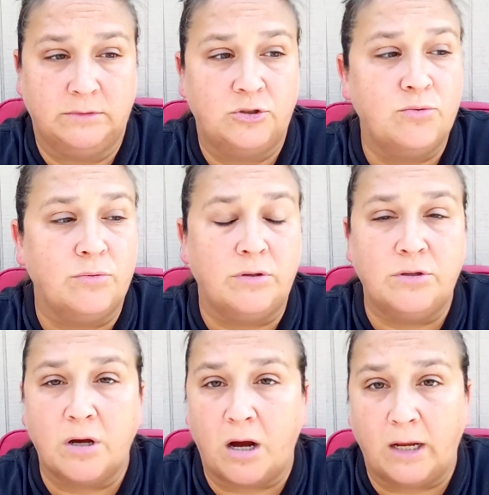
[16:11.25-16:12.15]
To
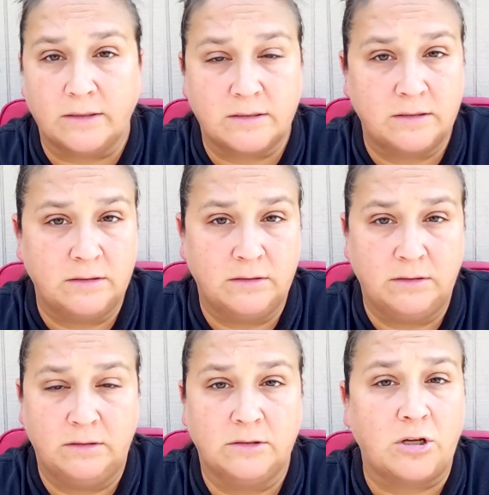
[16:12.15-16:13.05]
not
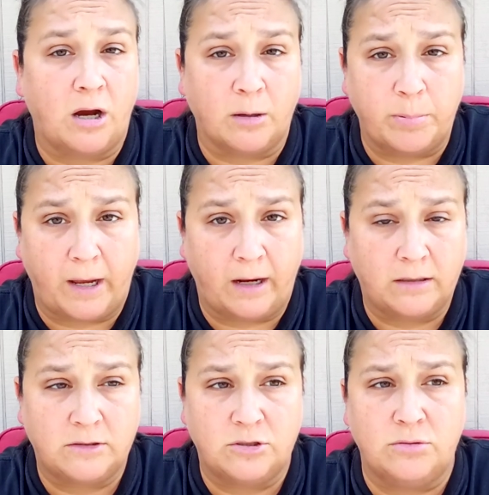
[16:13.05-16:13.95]
talk
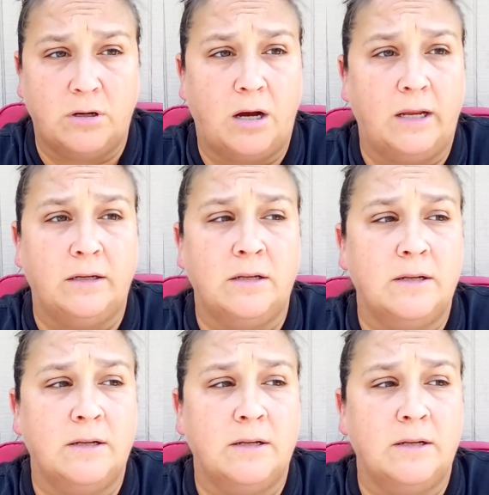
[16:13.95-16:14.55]
back. To not